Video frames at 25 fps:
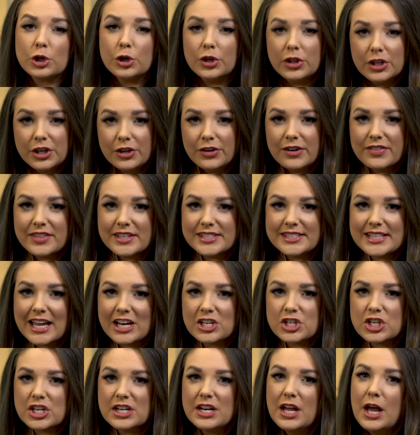earlier in the
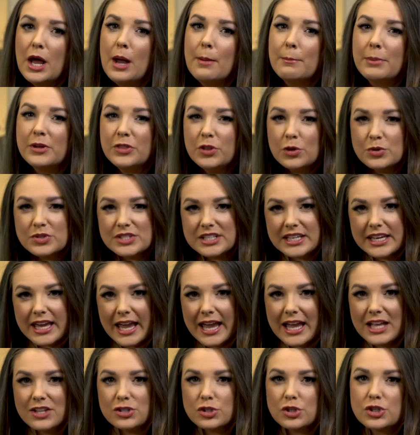session, but those
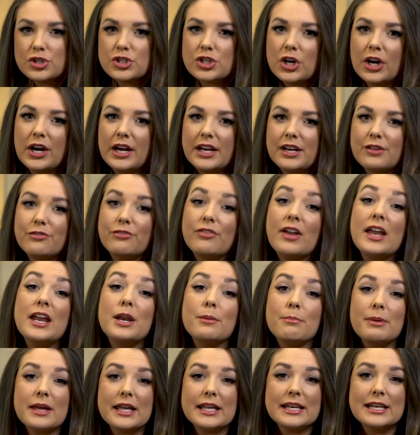gains are starting to
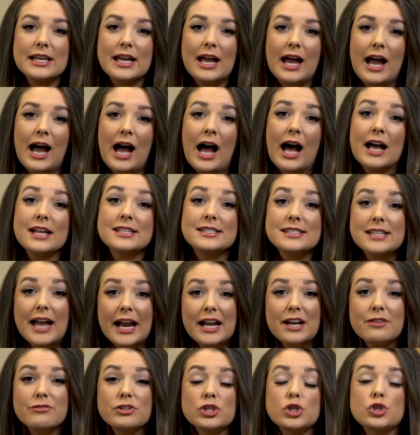fade a bit. A
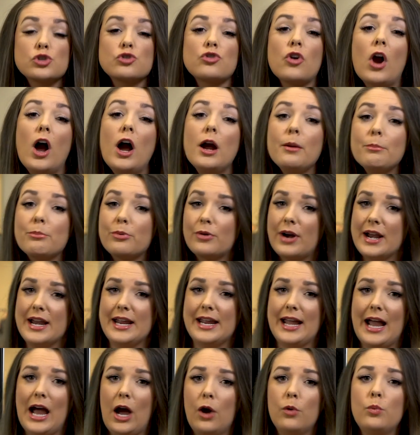sign of a strong
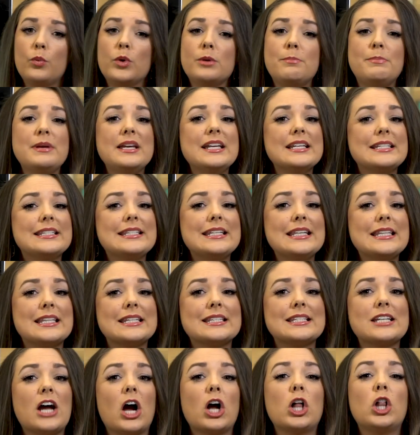breakout would be to see the
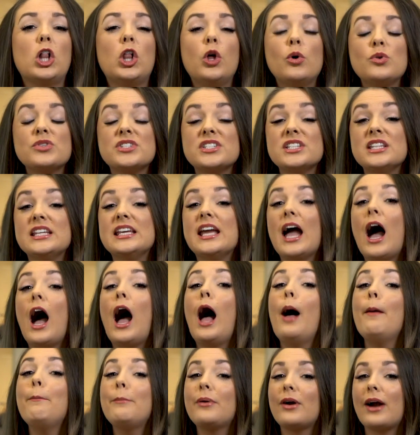stock close in the
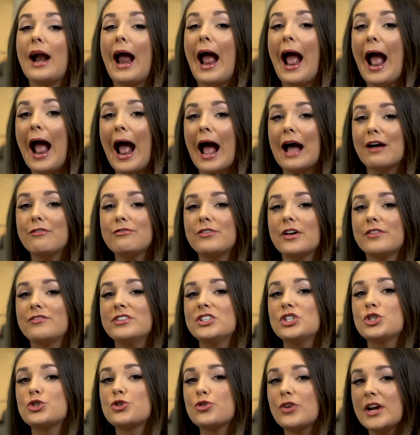upper half of
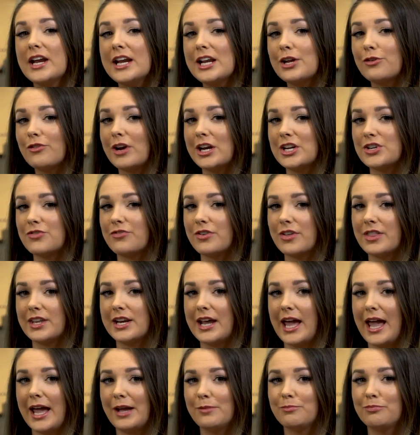its trading range for the
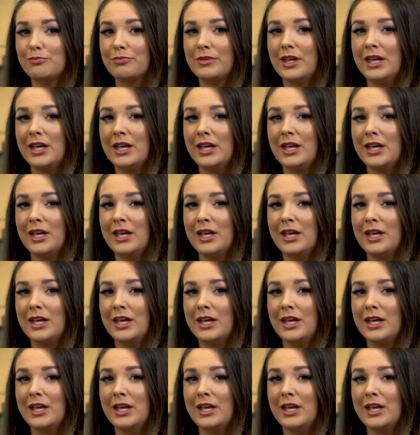day.